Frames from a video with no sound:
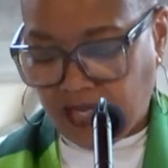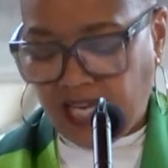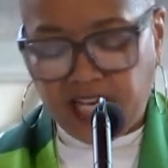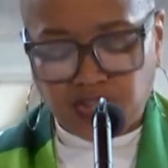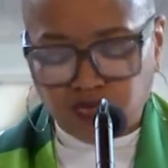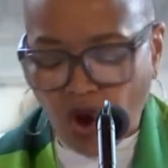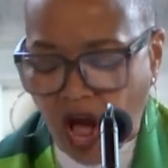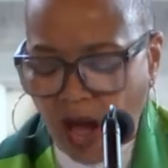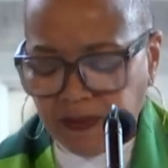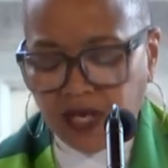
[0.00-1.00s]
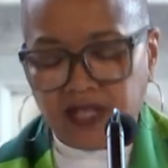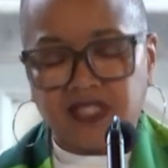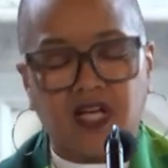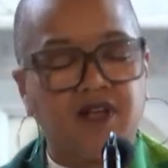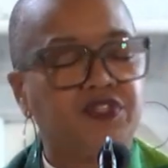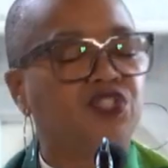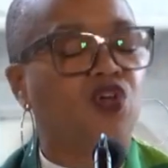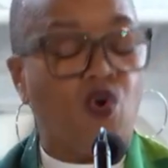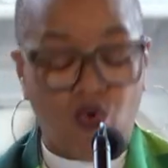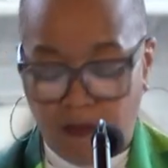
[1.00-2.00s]
It has robbed us of
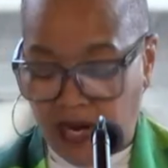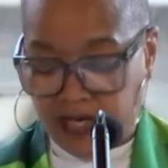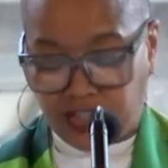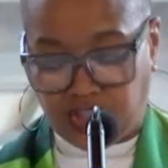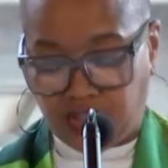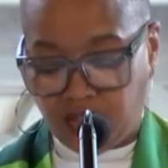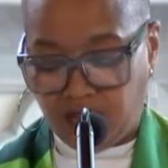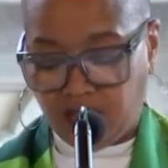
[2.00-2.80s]
so much,